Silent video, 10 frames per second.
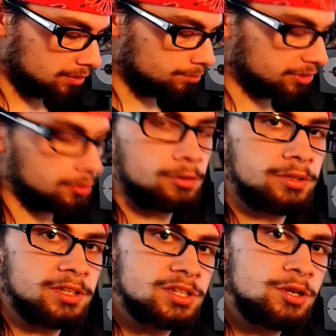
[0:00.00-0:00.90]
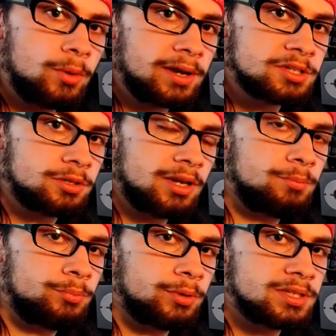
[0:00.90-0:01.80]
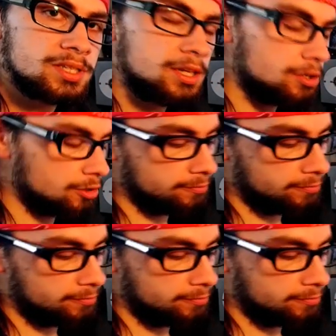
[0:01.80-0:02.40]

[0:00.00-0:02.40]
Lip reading: but there are only 2 extra inputs? They could have